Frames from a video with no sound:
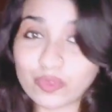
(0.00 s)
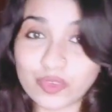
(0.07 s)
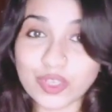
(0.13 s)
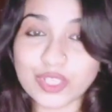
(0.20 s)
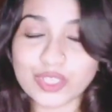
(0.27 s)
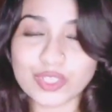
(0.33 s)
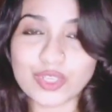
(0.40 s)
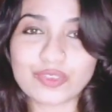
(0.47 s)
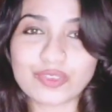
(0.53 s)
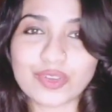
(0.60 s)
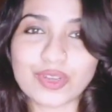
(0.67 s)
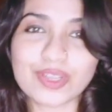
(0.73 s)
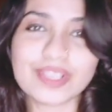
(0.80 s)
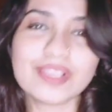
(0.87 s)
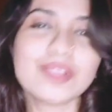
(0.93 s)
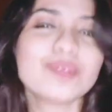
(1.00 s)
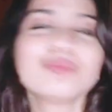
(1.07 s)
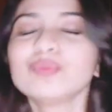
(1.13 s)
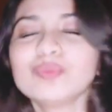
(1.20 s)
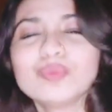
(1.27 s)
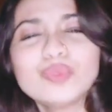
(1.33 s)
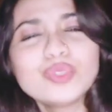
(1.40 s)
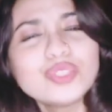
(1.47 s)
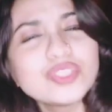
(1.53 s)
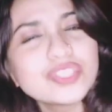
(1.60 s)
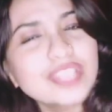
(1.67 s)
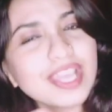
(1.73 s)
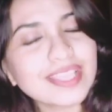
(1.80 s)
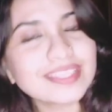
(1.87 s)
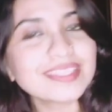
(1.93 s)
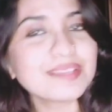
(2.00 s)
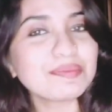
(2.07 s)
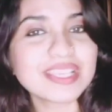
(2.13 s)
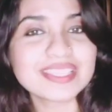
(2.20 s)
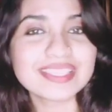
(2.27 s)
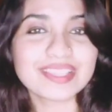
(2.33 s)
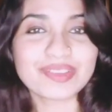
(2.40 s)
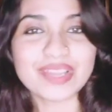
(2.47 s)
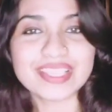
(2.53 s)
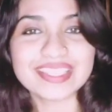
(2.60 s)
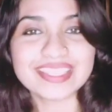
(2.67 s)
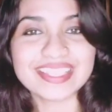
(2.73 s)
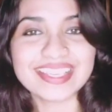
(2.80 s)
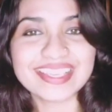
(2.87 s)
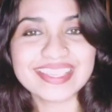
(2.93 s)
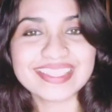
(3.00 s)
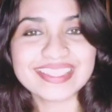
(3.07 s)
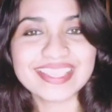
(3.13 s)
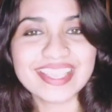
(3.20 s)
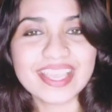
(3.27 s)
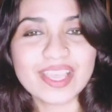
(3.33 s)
First of all, muchísimas gracias.